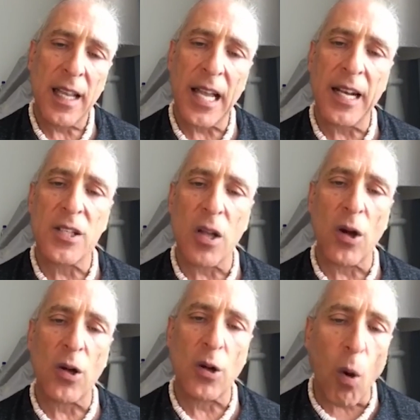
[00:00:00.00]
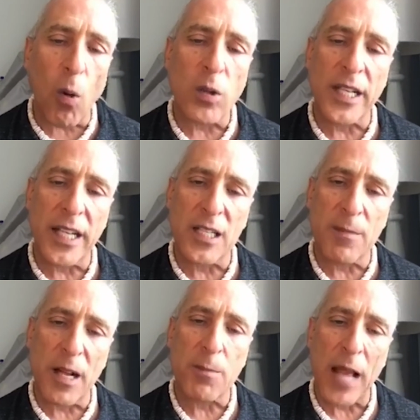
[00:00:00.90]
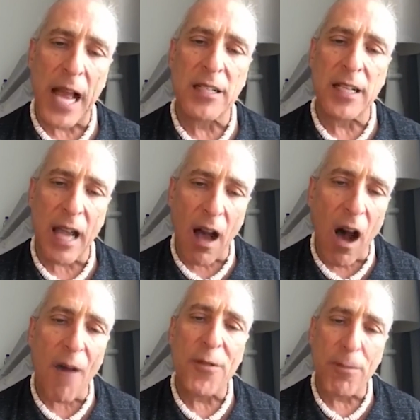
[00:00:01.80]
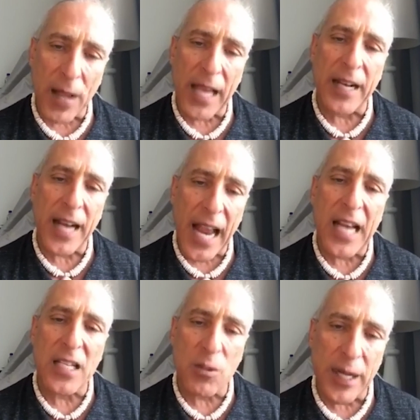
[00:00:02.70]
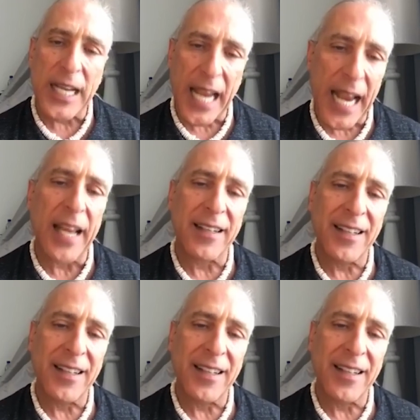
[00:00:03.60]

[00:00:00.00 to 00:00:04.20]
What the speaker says: And it is our goal to get as much plastic off the planet as we can.